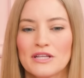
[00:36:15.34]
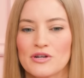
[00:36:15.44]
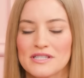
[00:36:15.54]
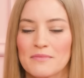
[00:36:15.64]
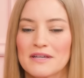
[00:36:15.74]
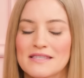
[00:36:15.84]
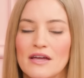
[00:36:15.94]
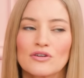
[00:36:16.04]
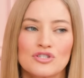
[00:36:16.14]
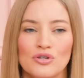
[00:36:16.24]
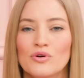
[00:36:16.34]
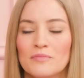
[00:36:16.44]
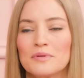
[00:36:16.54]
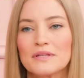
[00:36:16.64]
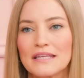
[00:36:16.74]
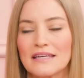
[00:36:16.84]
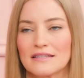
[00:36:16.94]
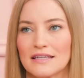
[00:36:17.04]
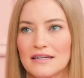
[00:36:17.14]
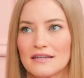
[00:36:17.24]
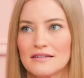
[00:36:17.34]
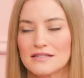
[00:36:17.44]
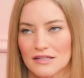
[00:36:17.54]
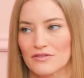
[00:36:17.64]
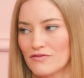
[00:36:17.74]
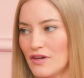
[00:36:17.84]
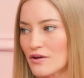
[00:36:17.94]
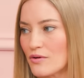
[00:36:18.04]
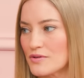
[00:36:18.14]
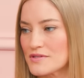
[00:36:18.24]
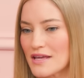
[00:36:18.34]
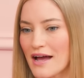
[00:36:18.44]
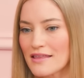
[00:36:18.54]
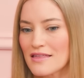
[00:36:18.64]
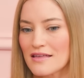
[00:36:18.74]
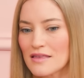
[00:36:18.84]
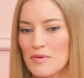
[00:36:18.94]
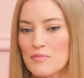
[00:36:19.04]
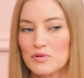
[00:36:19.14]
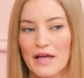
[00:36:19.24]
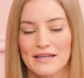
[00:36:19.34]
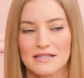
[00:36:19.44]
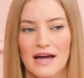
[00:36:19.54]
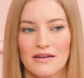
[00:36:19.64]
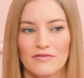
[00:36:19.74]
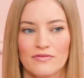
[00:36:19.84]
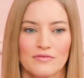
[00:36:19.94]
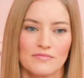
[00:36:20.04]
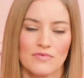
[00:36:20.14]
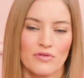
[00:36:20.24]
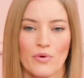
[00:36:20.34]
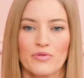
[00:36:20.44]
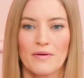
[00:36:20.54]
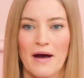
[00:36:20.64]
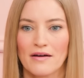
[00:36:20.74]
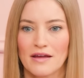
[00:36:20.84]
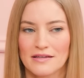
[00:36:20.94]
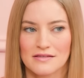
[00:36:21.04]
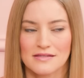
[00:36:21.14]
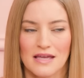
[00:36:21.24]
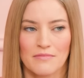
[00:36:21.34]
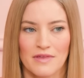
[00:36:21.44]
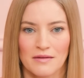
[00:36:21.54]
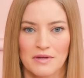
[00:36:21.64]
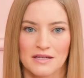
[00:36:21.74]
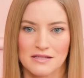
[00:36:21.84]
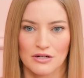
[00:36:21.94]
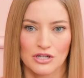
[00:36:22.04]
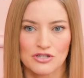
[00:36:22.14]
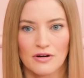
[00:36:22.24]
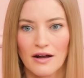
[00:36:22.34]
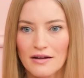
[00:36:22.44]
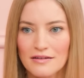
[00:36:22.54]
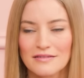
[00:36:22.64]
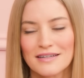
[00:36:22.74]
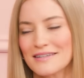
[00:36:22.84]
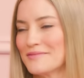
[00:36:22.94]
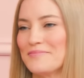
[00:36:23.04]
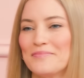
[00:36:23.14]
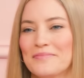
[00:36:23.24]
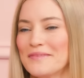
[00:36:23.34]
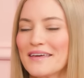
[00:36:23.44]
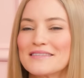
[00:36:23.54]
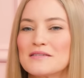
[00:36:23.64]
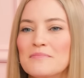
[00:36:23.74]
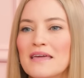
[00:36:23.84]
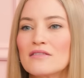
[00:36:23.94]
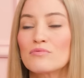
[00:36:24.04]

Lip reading: interesting because they are two completely different vehicles. And I think that people like to kind of throw them out as the same thing because they're a truck. To me, the